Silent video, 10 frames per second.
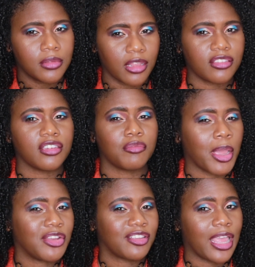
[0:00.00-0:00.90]
that's just
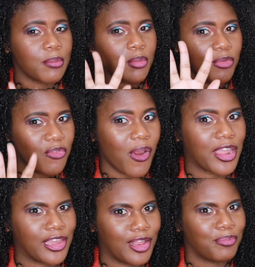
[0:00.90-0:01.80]
my disclaimer before
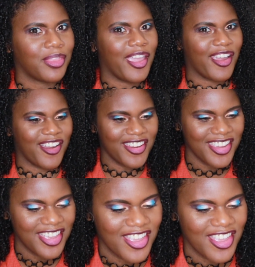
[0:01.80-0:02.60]
I get up there.